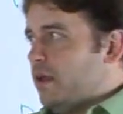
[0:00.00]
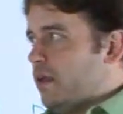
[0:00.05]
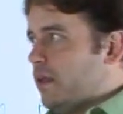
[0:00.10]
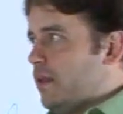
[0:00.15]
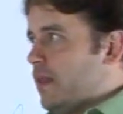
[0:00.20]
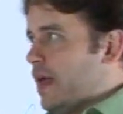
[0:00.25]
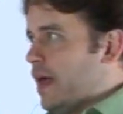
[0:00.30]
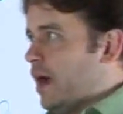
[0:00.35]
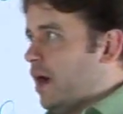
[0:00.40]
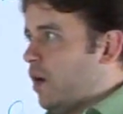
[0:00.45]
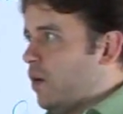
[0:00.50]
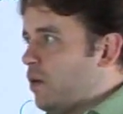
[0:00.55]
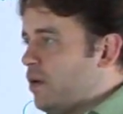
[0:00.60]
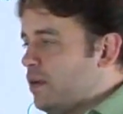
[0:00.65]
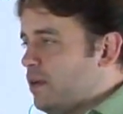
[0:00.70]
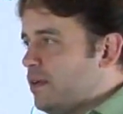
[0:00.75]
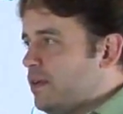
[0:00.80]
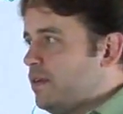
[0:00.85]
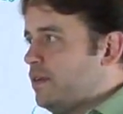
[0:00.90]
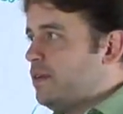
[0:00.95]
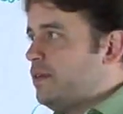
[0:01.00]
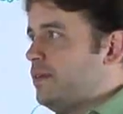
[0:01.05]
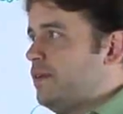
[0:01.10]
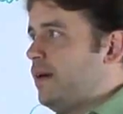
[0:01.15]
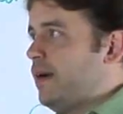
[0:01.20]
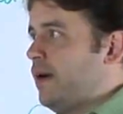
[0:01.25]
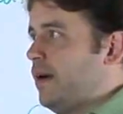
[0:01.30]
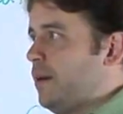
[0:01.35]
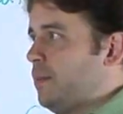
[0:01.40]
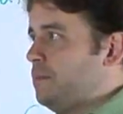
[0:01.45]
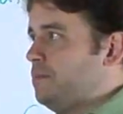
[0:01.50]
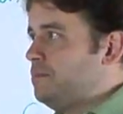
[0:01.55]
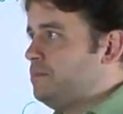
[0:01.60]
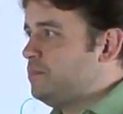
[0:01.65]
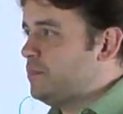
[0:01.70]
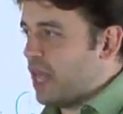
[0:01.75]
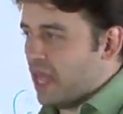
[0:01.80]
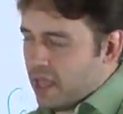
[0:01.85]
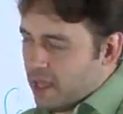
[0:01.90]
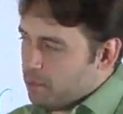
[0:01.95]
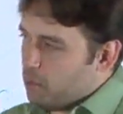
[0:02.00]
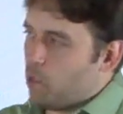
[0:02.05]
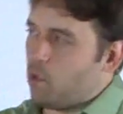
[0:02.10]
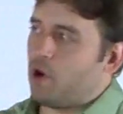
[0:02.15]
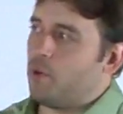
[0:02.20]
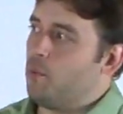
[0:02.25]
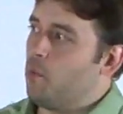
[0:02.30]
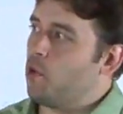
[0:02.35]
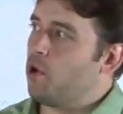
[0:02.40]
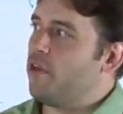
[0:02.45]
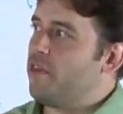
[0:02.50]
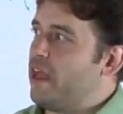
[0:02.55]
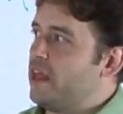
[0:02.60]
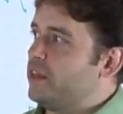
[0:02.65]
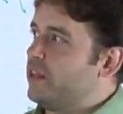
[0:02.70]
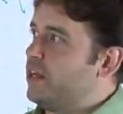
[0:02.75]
Now, and more on that